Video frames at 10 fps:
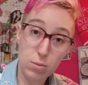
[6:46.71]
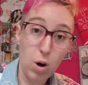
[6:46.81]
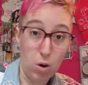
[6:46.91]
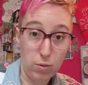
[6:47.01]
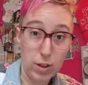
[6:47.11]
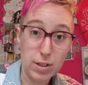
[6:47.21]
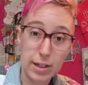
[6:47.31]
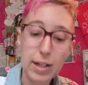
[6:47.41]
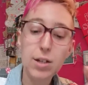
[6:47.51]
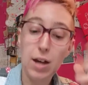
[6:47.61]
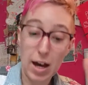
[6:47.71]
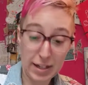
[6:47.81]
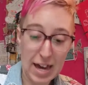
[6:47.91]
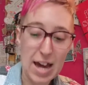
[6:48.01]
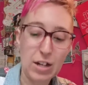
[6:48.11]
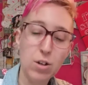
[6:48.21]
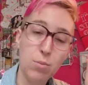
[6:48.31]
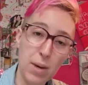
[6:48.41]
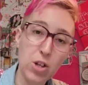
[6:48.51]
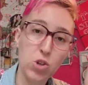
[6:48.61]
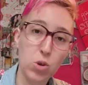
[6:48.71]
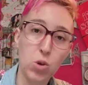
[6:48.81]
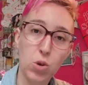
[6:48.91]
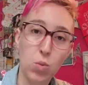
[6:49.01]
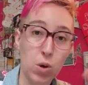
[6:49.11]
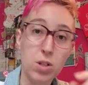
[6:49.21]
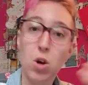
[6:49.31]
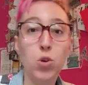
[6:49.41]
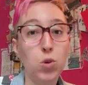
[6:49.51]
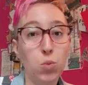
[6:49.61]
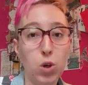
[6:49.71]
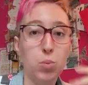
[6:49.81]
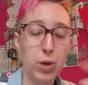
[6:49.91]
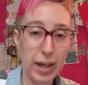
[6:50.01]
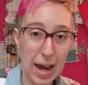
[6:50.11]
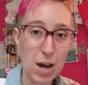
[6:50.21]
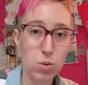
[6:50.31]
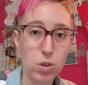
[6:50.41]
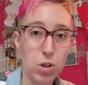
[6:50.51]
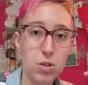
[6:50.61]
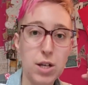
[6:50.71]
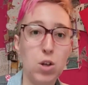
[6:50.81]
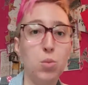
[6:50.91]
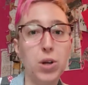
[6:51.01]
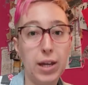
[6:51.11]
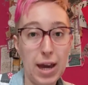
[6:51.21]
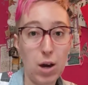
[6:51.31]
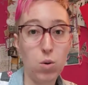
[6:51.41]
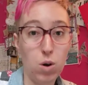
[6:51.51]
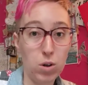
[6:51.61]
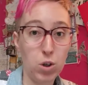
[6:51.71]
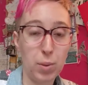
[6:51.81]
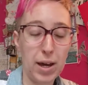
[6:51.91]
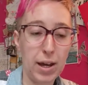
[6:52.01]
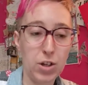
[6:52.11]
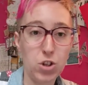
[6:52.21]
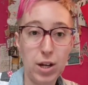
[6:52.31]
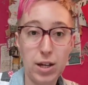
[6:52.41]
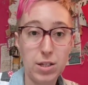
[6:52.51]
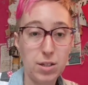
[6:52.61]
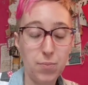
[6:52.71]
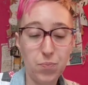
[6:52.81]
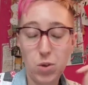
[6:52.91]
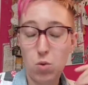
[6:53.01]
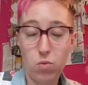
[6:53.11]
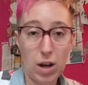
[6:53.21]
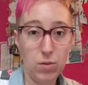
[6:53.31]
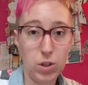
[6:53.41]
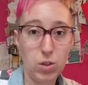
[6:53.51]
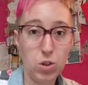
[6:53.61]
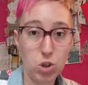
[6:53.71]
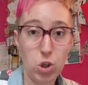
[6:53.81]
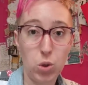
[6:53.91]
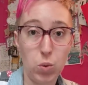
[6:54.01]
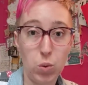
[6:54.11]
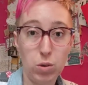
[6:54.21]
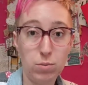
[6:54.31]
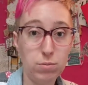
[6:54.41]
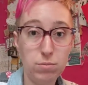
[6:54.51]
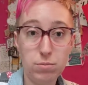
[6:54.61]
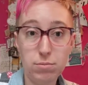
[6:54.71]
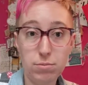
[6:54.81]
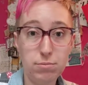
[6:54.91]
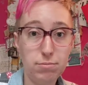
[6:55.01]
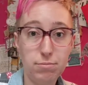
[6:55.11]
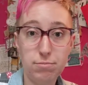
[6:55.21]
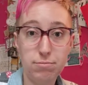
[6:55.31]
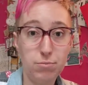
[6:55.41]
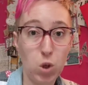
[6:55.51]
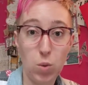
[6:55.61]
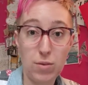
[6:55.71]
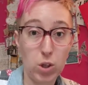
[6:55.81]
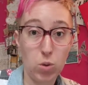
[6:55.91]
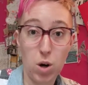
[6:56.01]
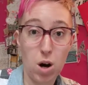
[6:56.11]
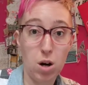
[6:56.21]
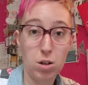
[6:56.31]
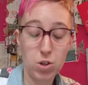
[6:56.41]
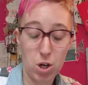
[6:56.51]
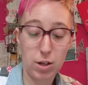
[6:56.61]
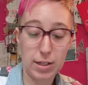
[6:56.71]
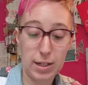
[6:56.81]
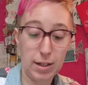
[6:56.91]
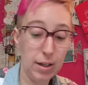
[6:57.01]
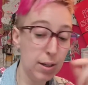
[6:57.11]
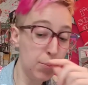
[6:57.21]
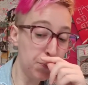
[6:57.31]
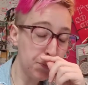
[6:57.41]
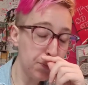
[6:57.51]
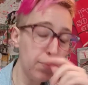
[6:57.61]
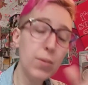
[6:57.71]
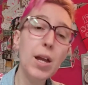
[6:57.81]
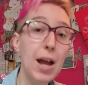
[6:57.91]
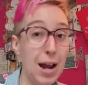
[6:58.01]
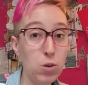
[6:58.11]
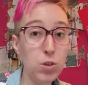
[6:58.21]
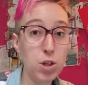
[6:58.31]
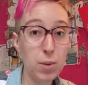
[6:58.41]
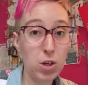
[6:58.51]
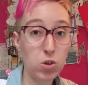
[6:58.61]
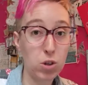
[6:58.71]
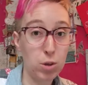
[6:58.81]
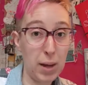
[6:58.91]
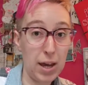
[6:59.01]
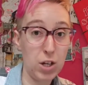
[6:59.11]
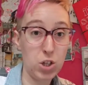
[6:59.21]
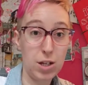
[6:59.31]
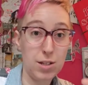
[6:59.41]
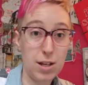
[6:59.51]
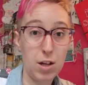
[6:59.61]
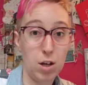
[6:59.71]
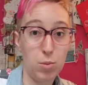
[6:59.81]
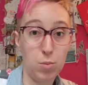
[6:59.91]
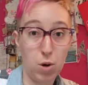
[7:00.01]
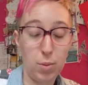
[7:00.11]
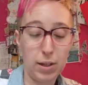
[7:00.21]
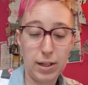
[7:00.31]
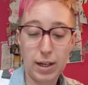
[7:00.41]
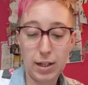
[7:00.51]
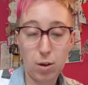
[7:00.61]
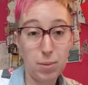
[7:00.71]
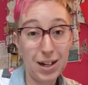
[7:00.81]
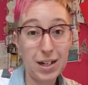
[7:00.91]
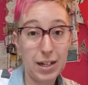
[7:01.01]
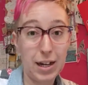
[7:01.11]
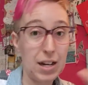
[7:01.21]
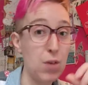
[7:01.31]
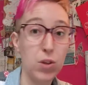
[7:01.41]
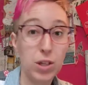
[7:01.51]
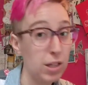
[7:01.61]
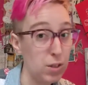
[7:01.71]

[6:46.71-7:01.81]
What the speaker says: obviously, again, make sure what you're putting out, the content you're putting out on your page, is relevant to whoever you are targeting. And also make sure your page is set up properly and completely and everything